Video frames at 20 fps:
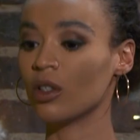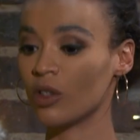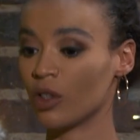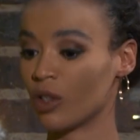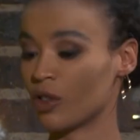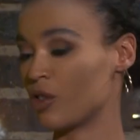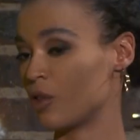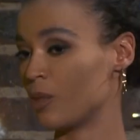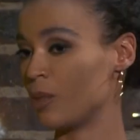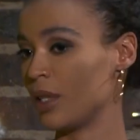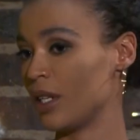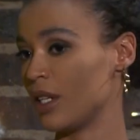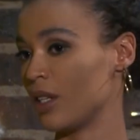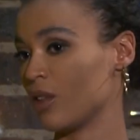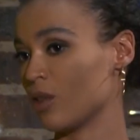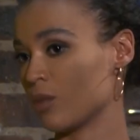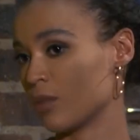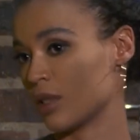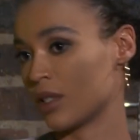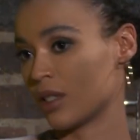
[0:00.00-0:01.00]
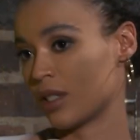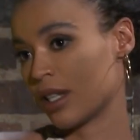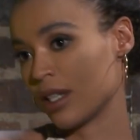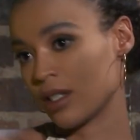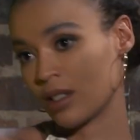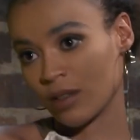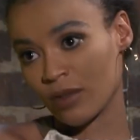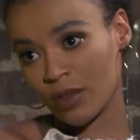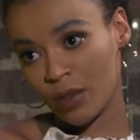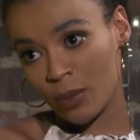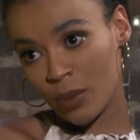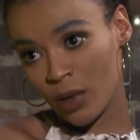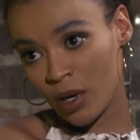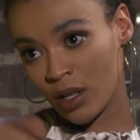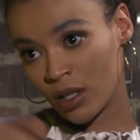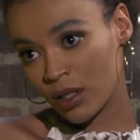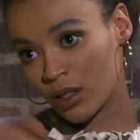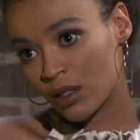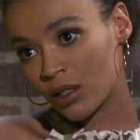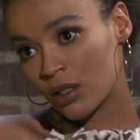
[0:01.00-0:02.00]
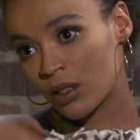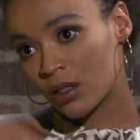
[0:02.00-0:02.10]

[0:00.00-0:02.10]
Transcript: not repeating your mistakes of the past.